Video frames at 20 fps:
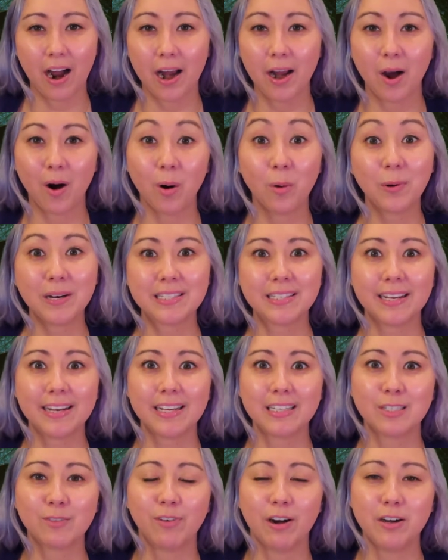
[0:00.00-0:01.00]
I always think
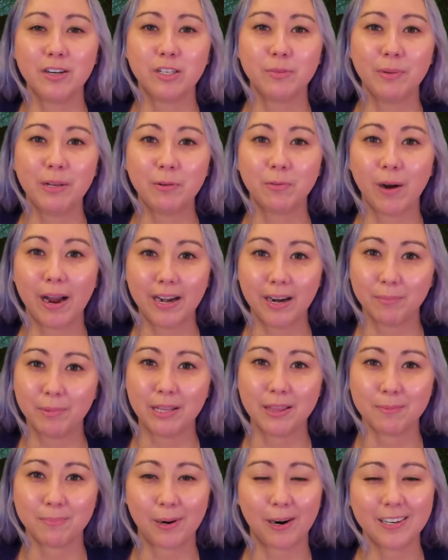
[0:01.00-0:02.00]
it's fun to be right up
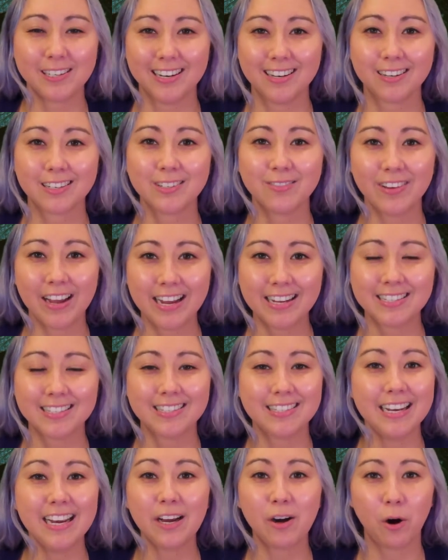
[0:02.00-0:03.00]
in the bartender's
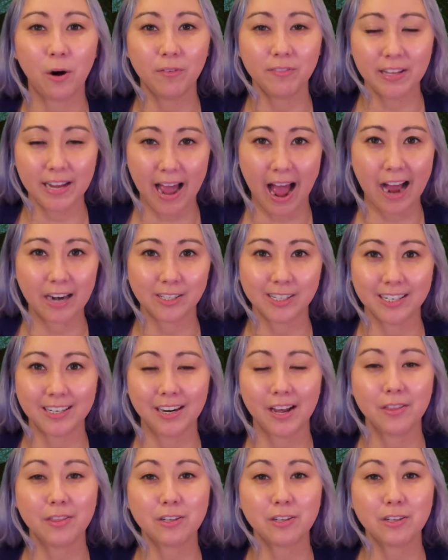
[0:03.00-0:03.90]
face, seeing all the action,